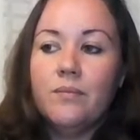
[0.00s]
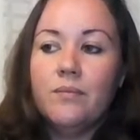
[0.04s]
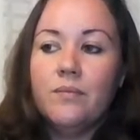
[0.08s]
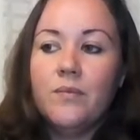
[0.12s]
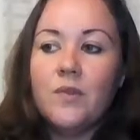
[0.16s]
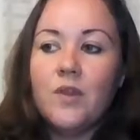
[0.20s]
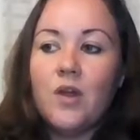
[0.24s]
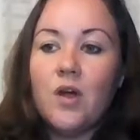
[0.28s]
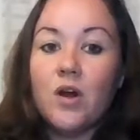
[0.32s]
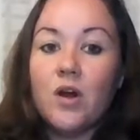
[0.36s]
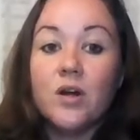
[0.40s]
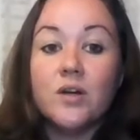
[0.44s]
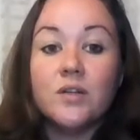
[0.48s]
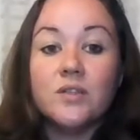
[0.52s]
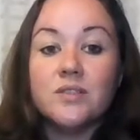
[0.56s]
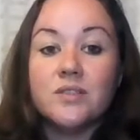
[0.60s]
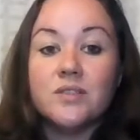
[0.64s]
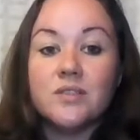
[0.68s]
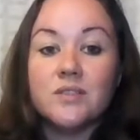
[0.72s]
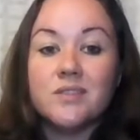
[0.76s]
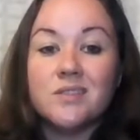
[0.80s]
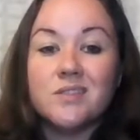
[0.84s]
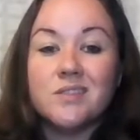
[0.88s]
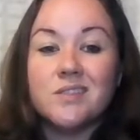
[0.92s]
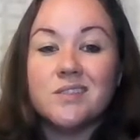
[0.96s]

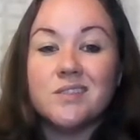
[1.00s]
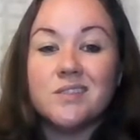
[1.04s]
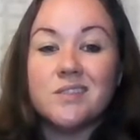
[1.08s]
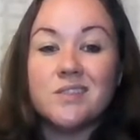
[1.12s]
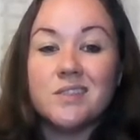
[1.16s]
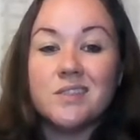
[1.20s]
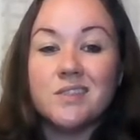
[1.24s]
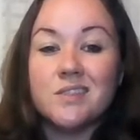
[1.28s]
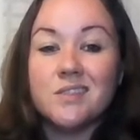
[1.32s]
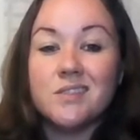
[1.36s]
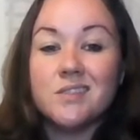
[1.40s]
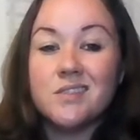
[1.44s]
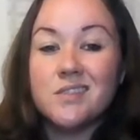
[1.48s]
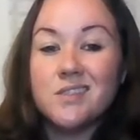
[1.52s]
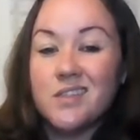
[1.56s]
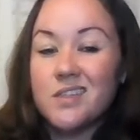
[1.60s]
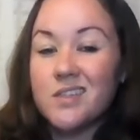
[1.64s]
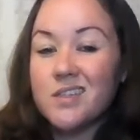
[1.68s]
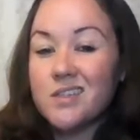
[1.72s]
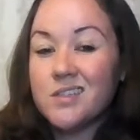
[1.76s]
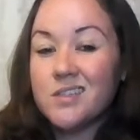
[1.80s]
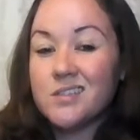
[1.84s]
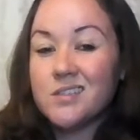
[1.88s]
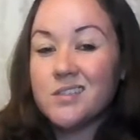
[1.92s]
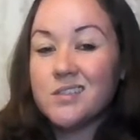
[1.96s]

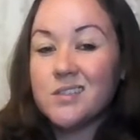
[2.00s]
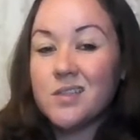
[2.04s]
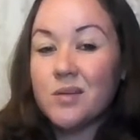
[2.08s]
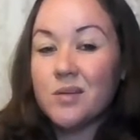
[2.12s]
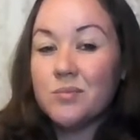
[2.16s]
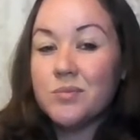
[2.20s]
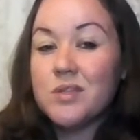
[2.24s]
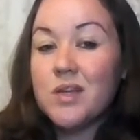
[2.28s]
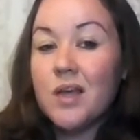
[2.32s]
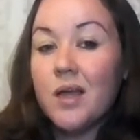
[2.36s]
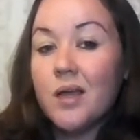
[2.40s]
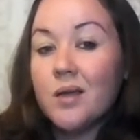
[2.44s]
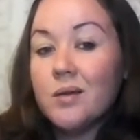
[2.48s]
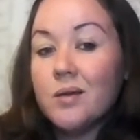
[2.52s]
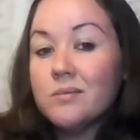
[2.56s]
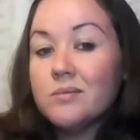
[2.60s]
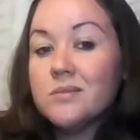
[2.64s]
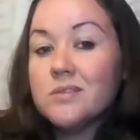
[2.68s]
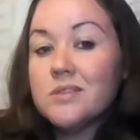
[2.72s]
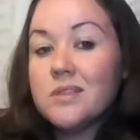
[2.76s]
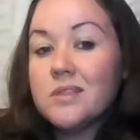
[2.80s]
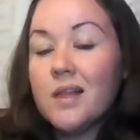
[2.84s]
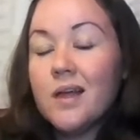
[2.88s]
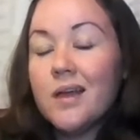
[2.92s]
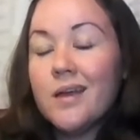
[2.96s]
narcissistic is
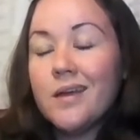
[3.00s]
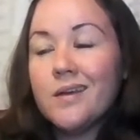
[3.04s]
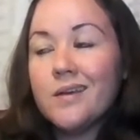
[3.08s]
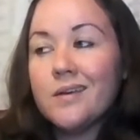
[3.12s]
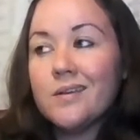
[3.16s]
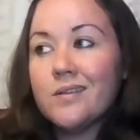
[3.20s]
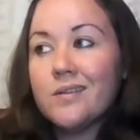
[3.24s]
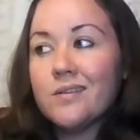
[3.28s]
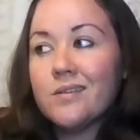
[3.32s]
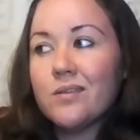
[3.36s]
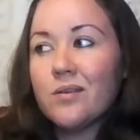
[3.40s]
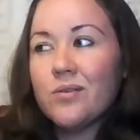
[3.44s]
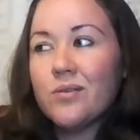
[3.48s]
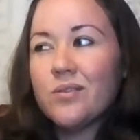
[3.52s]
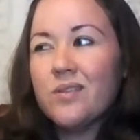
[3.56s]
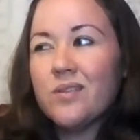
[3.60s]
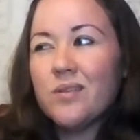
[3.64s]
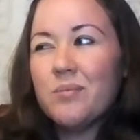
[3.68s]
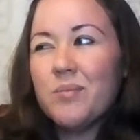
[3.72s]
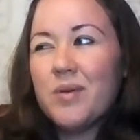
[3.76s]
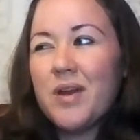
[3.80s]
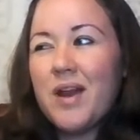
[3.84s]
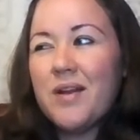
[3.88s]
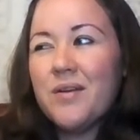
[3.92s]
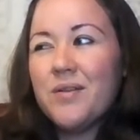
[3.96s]
sometimes like
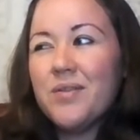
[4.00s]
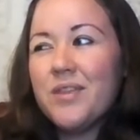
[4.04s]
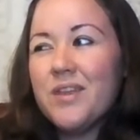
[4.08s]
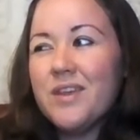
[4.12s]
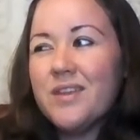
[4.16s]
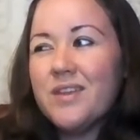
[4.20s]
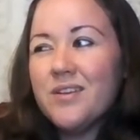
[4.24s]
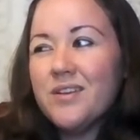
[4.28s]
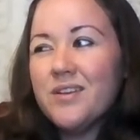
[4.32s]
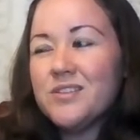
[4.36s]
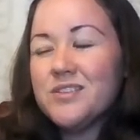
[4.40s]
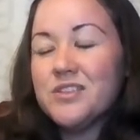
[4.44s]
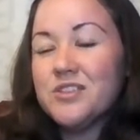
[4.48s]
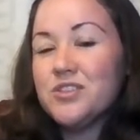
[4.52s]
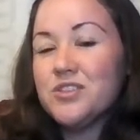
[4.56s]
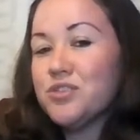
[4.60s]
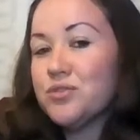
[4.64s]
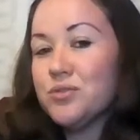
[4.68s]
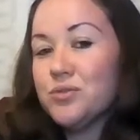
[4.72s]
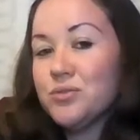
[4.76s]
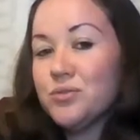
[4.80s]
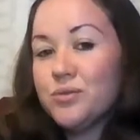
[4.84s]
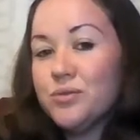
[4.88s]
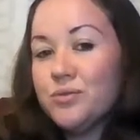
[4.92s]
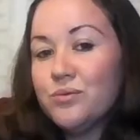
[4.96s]
associated, but I don't think that's a
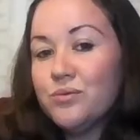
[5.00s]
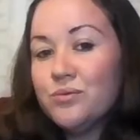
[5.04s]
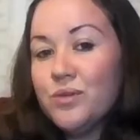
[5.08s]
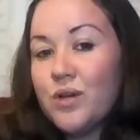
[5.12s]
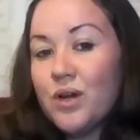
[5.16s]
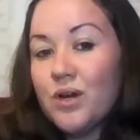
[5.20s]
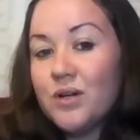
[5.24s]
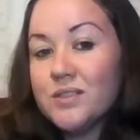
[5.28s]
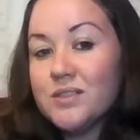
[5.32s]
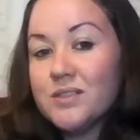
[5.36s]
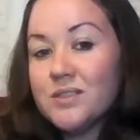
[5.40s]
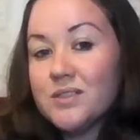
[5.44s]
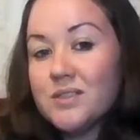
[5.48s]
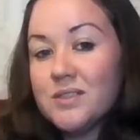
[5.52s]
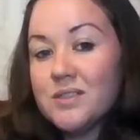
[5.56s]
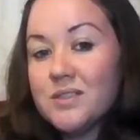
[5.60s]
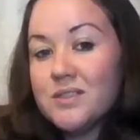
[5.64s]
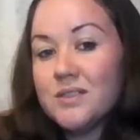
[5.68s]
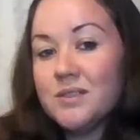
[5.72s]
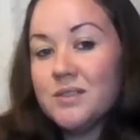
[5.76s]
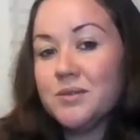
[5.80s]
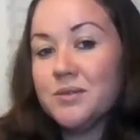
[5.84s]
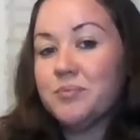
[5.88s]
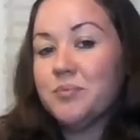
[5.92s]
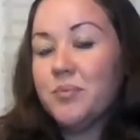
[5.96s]
true
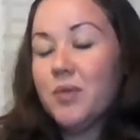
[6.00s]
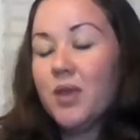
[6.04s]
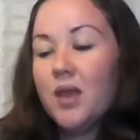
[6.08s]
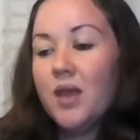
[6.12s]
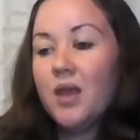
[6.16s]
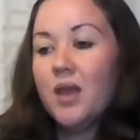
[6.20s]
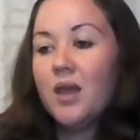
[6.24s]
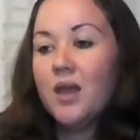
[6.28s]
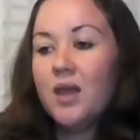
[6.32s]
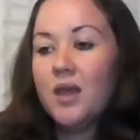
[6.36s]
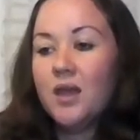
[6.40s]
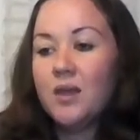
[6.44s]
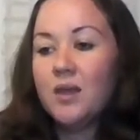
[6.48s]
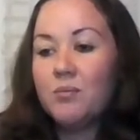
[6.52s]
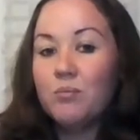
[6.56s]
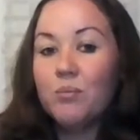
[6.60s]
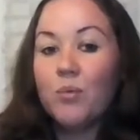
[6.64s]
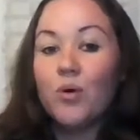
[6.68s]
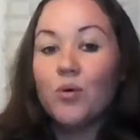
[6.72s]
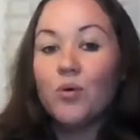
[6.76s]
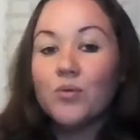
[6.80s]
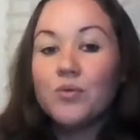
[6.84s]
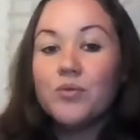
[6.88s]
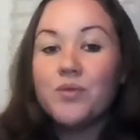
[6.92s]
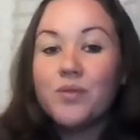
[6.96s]
narcissism. In
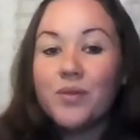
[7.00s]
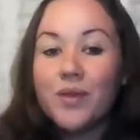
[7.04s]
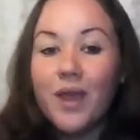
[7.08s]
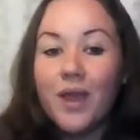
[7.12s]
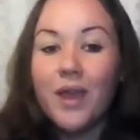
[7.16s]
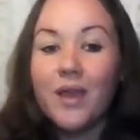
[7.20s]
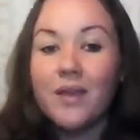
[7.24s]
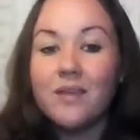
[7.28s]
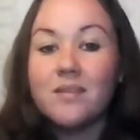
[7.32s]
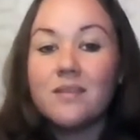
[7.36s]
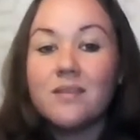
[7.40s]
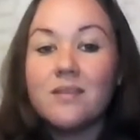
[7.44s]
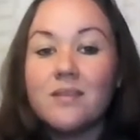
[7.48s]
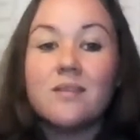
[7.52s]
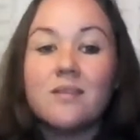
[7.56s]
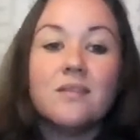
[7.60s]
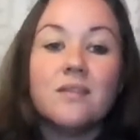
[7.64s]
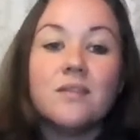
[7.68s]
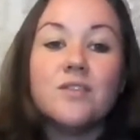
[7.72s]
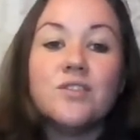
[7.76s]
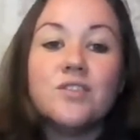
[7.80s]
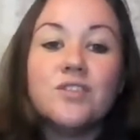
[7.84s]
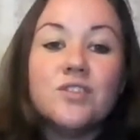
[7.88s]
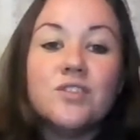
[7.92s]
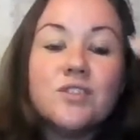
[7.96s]
most cases,
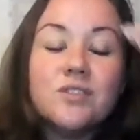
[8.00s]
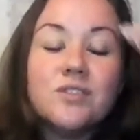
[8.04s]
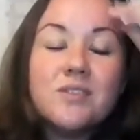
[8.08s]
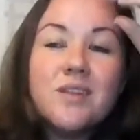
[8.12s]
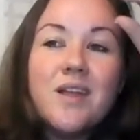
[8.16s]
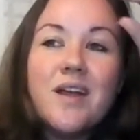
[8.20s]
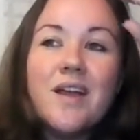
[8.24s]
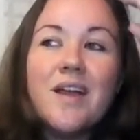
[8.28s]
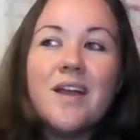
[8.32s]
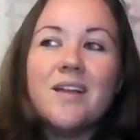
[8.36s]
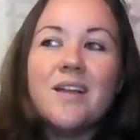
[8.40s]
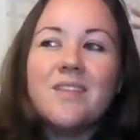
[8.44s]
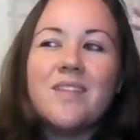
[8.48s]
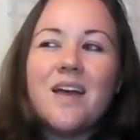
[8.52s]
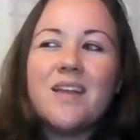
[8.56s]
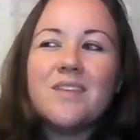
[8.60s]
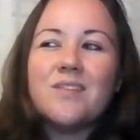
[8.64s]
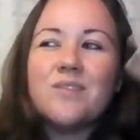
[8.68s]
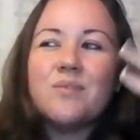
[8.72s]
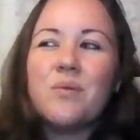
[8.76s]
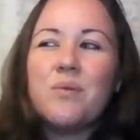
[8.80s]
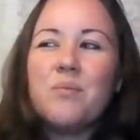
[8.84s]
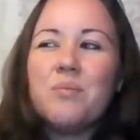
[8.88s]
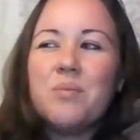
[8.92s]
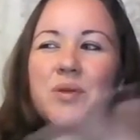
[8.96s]
it's just like
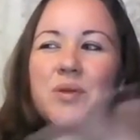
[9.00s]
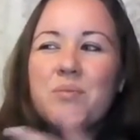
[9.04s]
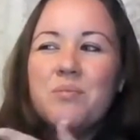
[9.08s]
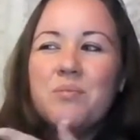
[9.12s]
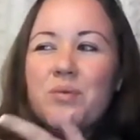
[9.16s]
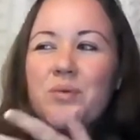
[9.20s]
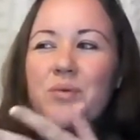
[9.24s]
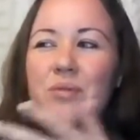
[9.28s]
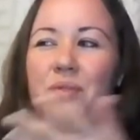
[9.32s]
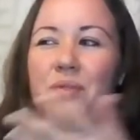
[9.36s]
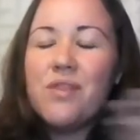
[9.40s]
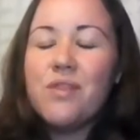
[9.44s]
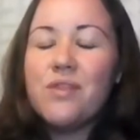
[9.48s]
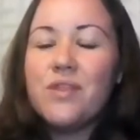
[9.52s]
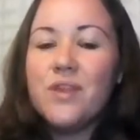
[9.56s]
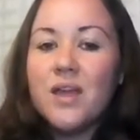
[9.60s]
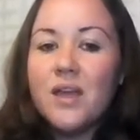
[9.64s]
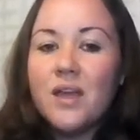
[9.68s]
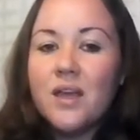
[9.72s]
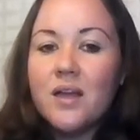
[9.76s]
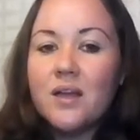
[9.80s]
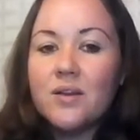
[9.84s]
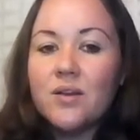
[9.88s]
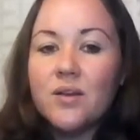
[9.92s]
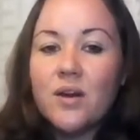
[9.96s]
that's what people
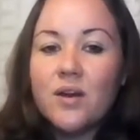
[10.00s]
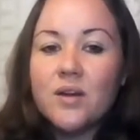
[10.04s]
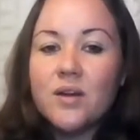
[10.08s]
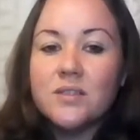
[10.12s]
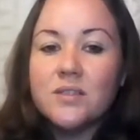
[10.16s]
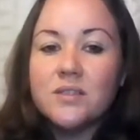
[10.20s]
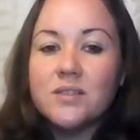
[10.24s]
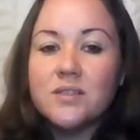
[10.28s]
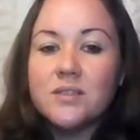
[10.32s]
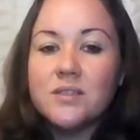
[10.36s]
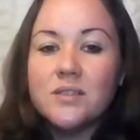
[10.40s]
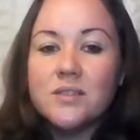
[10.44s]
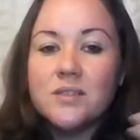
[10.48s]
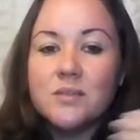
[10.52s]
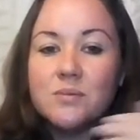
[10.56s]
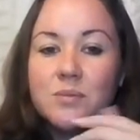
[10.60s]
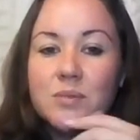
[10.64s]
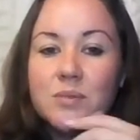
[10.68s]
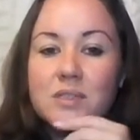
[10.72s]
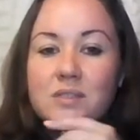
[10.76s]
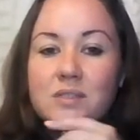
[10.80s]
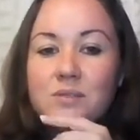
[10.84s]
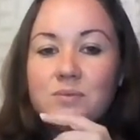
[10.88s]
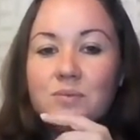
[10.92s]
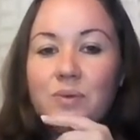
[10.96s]
think narcissism
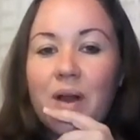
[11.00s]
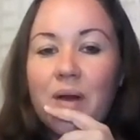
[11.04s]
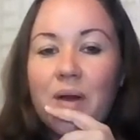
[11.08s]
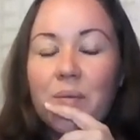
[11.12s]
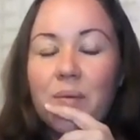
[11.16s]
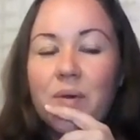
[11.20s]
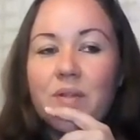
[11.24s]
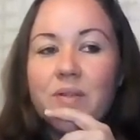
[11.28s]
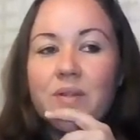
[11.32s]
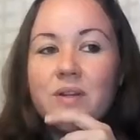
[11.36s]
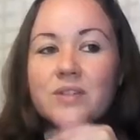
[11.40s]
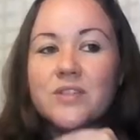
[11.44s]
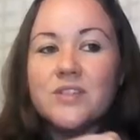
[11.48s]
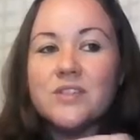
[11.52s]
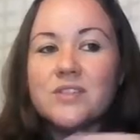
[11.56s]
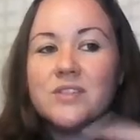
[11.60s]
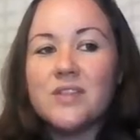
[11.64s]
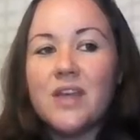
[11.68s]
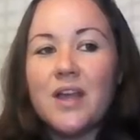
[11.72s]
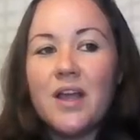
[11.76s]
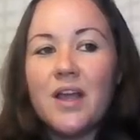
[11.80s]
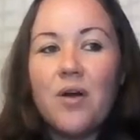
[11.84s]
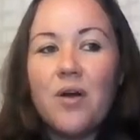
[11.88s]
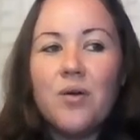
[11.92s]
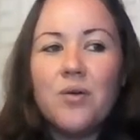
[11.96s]
is, right? Where they're just
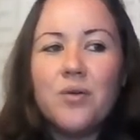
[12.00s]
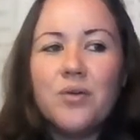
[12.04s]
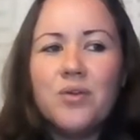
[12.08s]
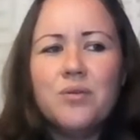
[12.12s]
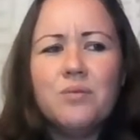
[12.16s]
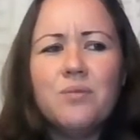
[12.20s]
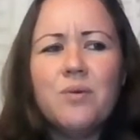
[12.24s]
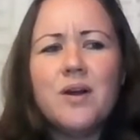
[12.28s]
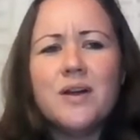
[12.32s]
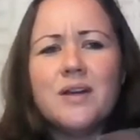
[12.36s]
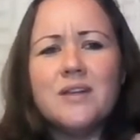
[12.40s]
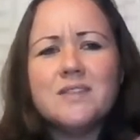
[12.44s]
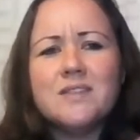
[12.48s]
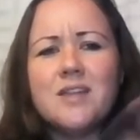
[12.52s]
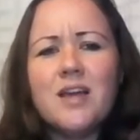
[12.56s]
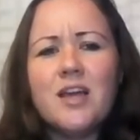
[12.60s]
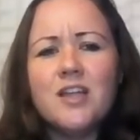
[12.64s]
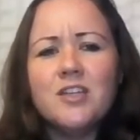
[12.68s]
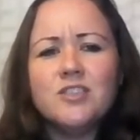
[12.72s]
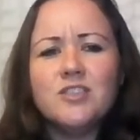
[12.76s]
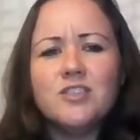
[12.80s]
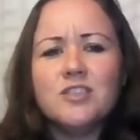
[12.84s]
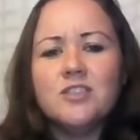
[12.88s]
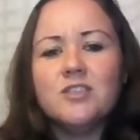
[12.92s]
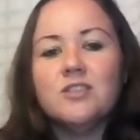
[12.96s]
like, oh, you want
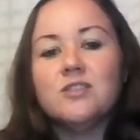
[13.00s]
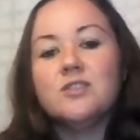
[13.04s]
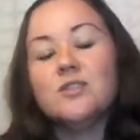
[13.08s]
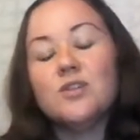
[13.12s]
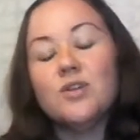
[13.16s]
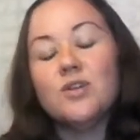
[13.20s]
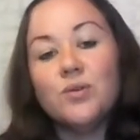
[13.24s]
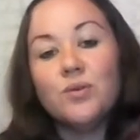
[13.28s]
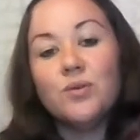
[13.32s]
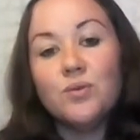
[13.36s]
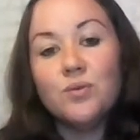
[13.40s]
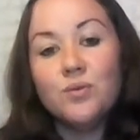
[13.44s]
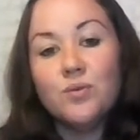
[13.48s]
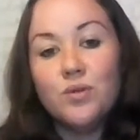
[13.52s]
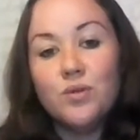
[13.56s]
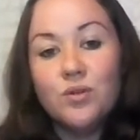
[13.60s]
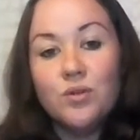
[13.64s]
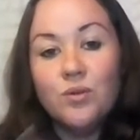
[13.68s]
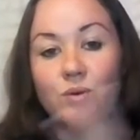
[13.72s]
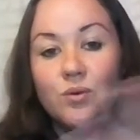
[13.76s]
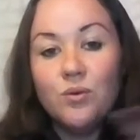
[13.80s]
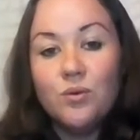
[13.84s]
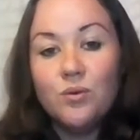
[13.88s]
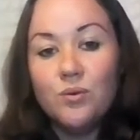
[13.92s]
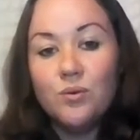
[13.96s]
attention, so
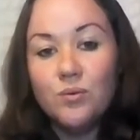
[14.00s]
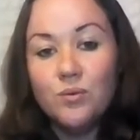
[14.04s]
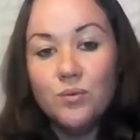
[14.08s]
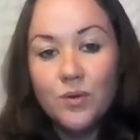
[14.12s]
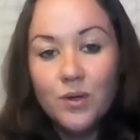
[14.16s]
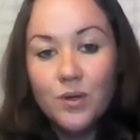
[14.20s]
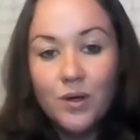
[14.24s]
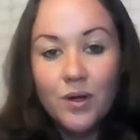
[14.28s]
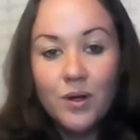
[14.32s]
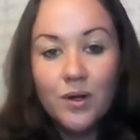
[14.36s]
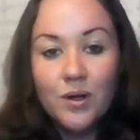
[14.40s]
you